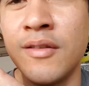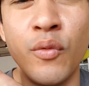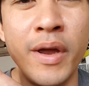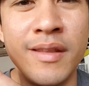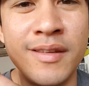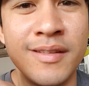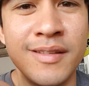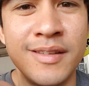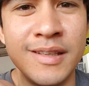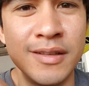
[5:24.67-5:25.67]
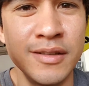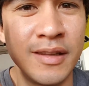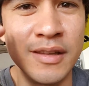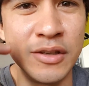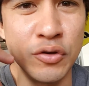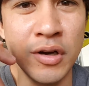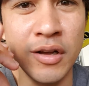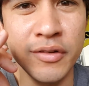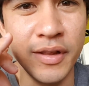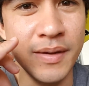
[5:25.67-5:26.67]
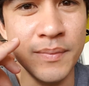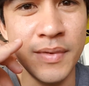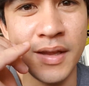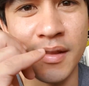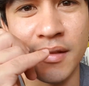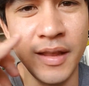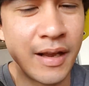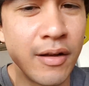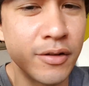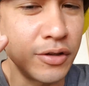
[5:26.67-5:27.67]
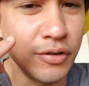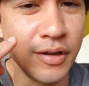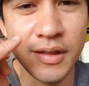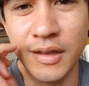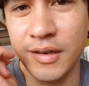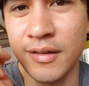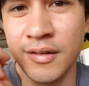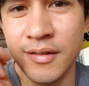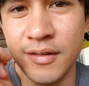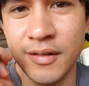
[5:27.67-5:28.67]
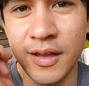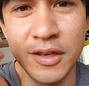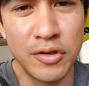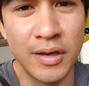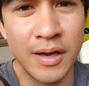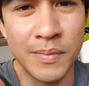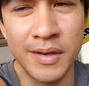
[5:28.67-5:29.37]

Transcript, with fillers: wait till you call them and they call you and then then you can come